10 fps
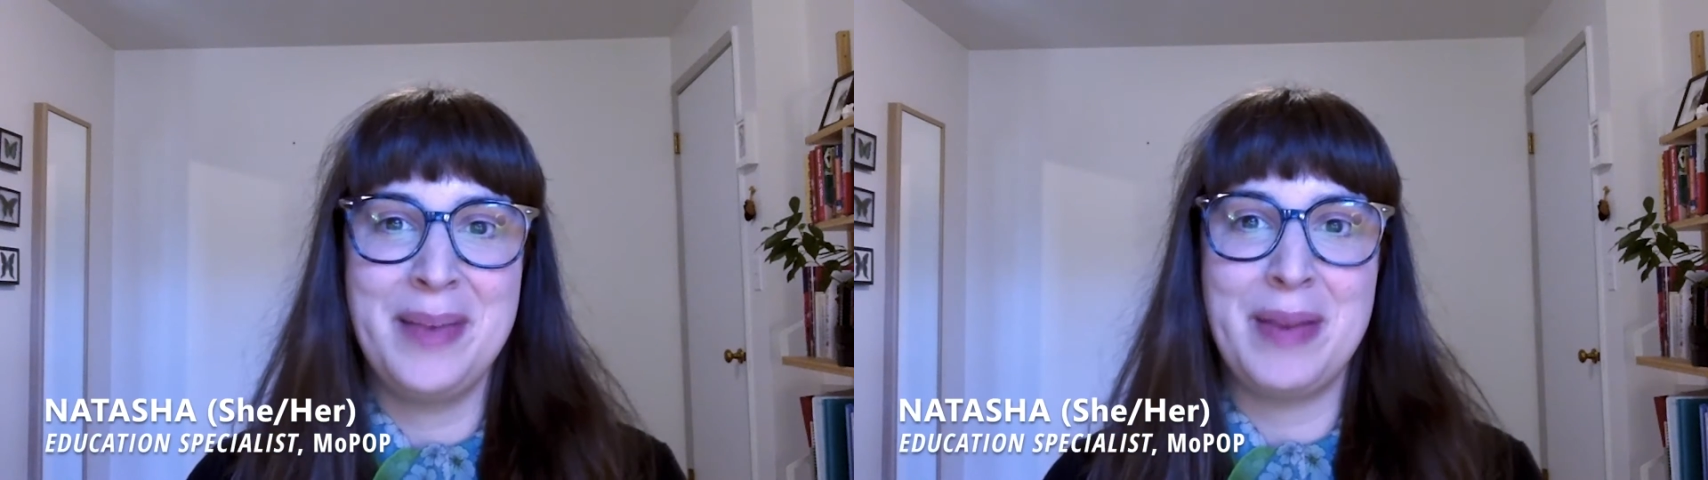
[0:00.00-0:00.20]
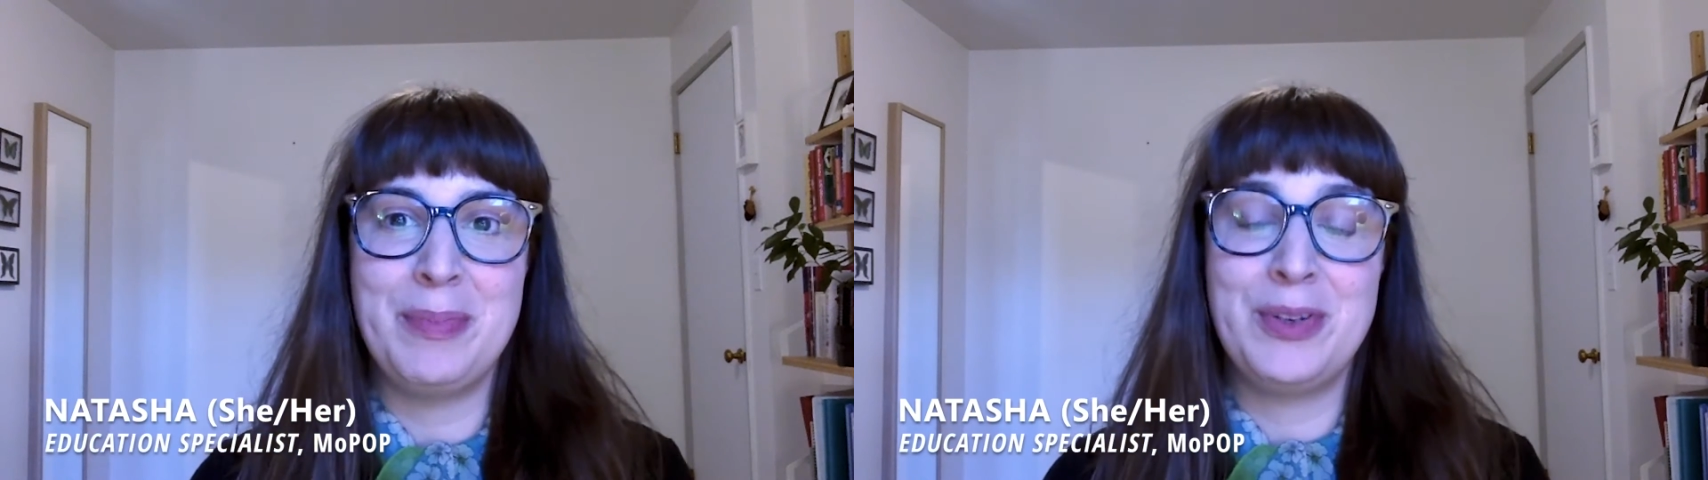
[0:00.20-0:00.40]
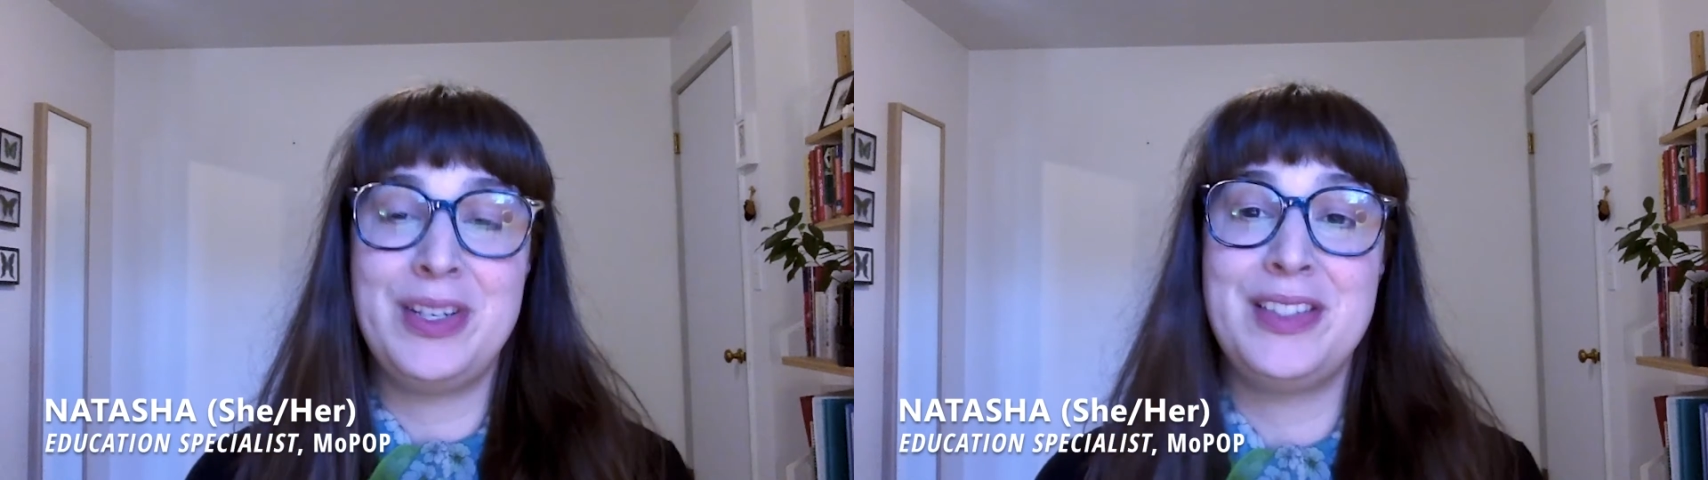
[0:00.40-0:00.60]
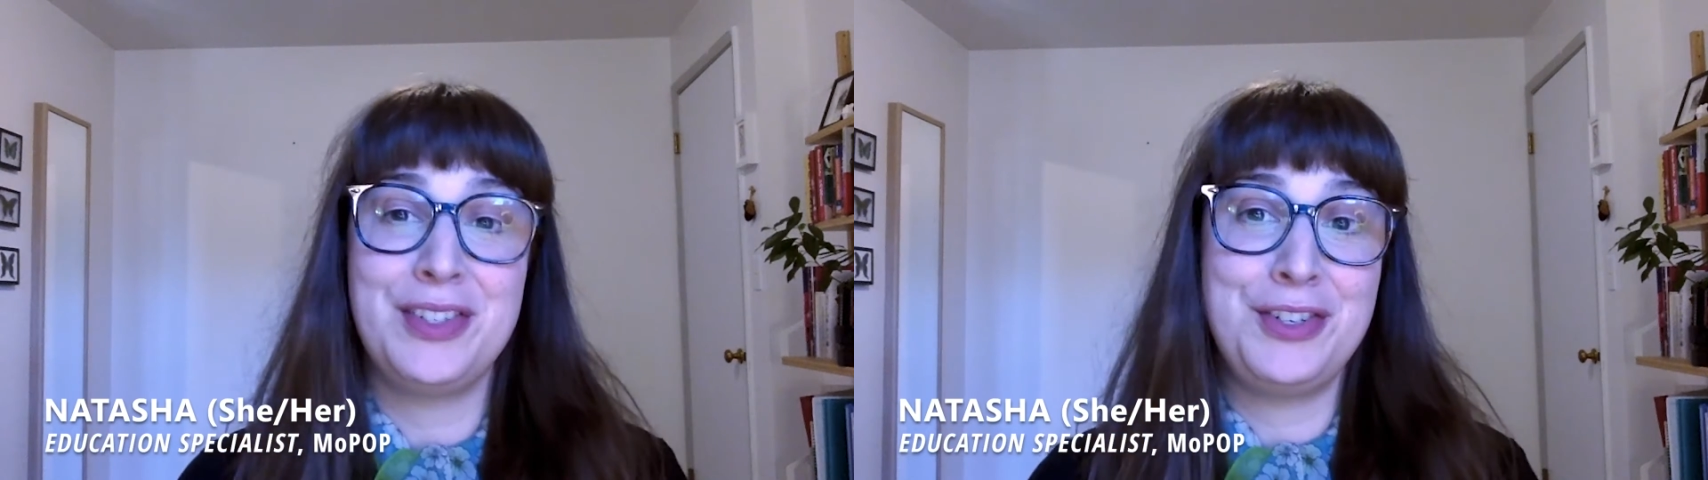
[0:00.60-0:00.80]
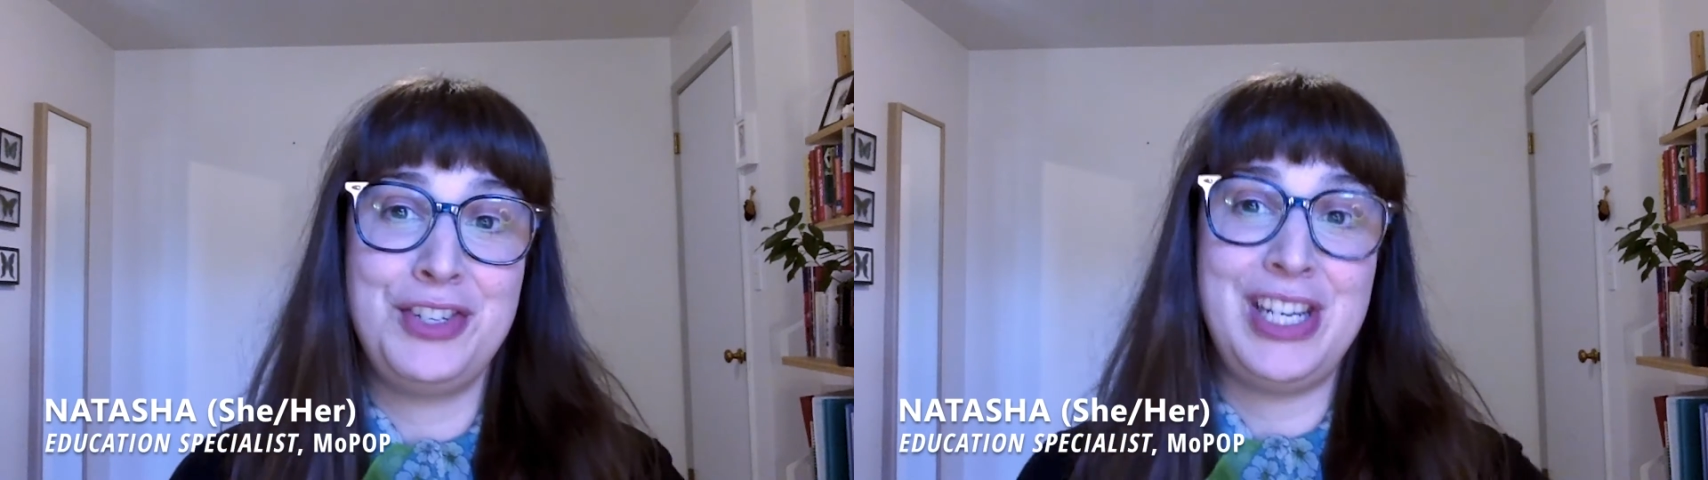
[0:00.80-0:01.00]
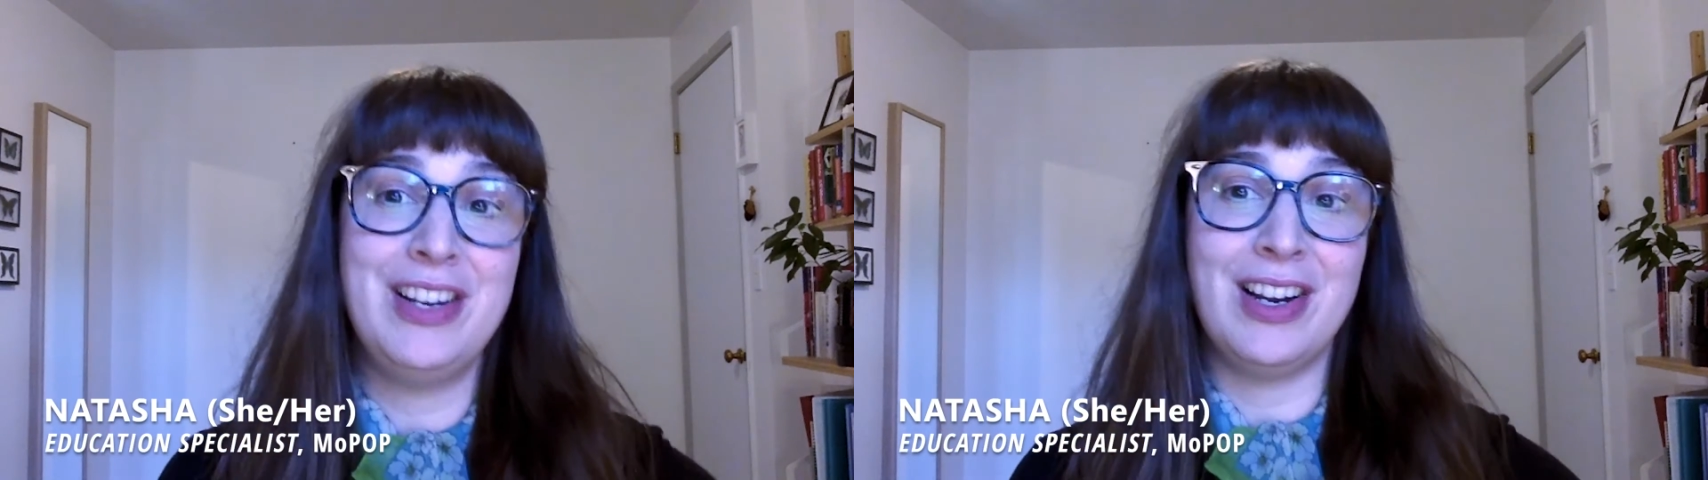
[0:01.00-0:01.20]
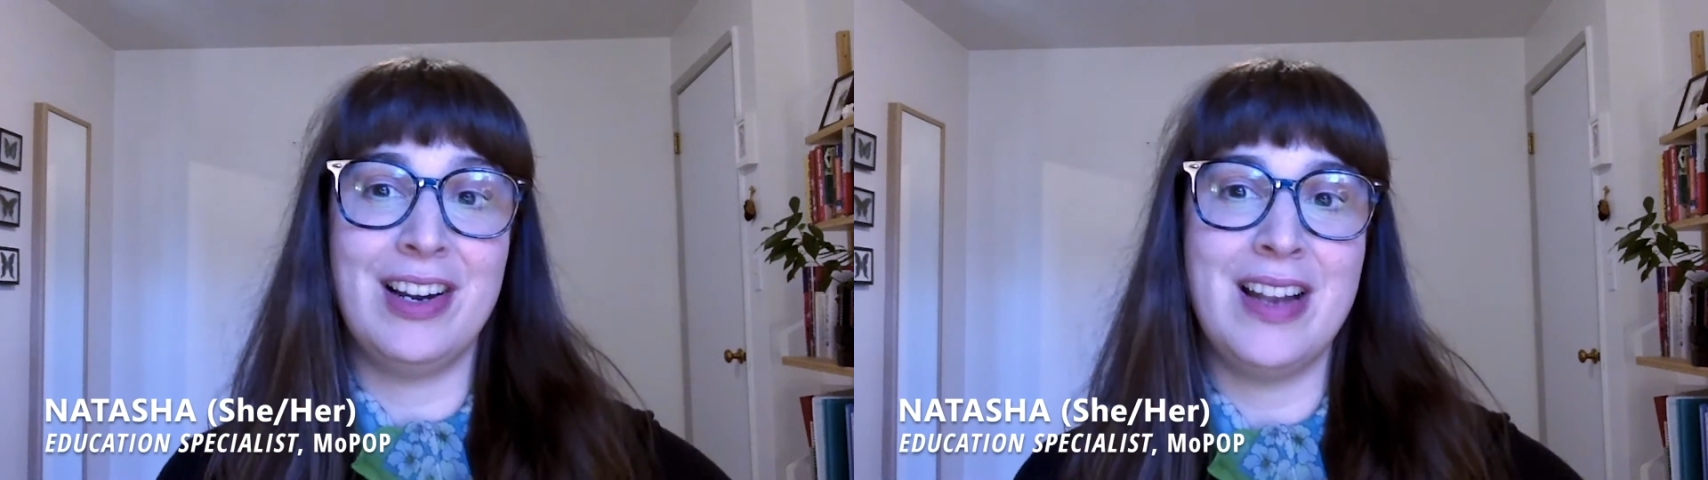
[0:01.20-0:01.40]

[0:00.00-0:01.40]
My pronouns are she, her,